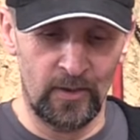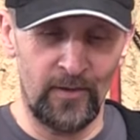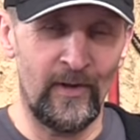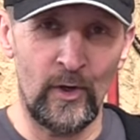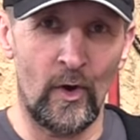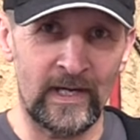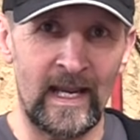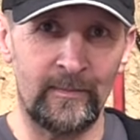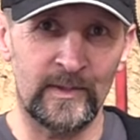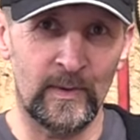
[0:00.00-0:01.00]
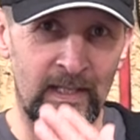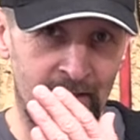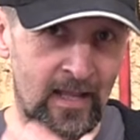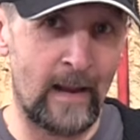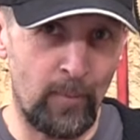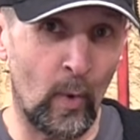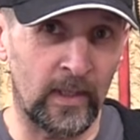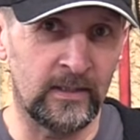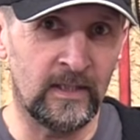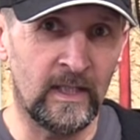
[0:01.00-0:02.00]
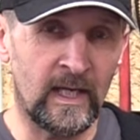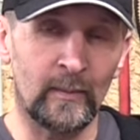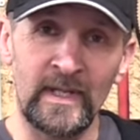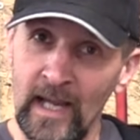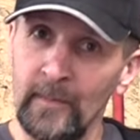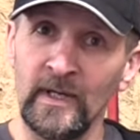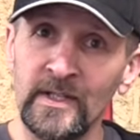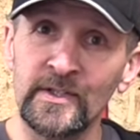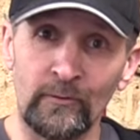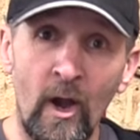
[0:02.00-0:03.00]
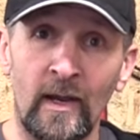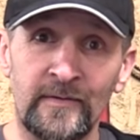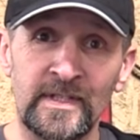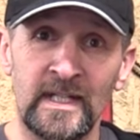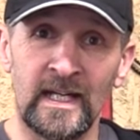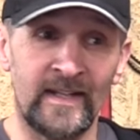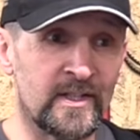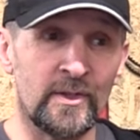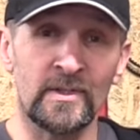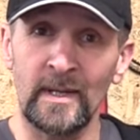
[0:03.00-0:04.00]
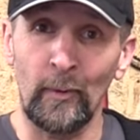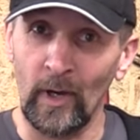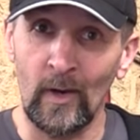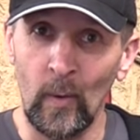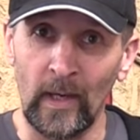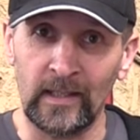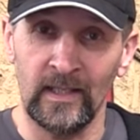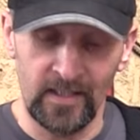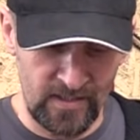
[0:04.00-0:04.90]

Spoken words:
you've only got to get between that point and when the ambulance arrives, and that's usually pretty quick.